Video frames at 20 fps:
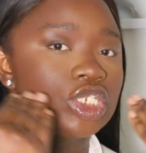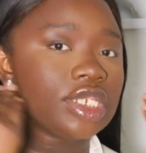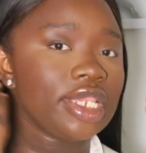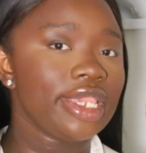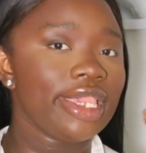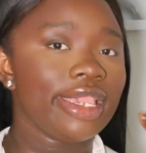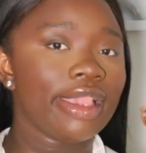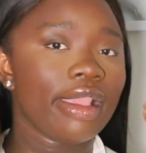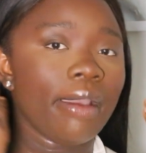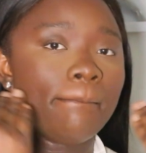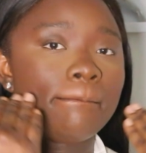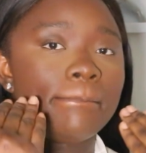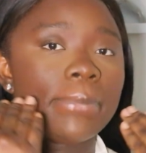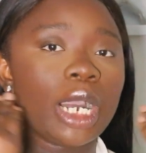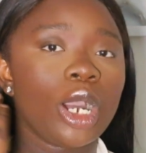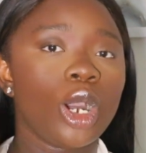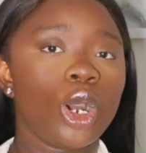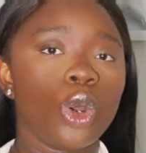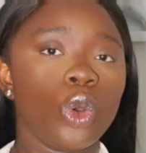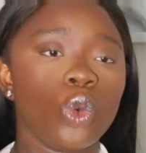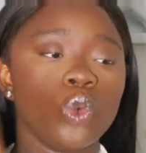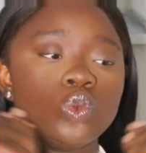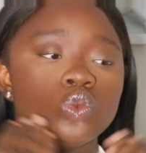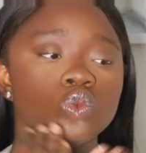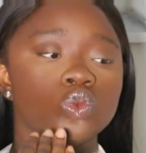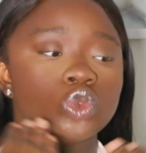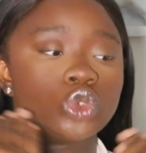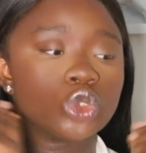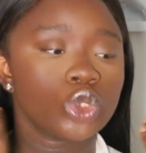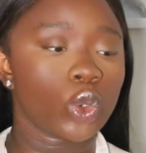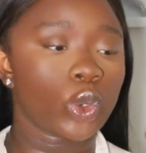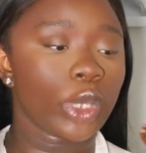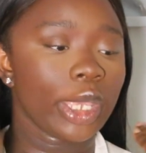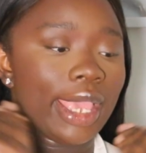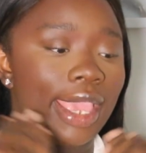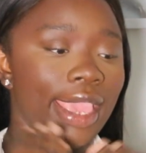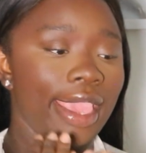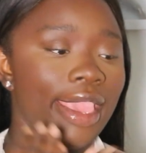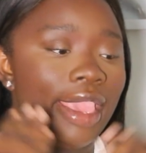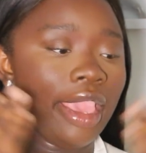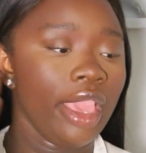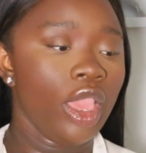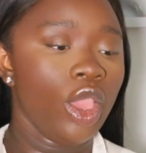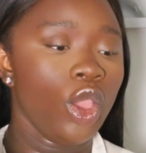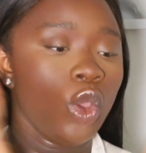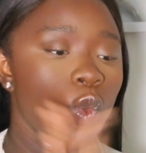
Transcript: cheekbones, okay?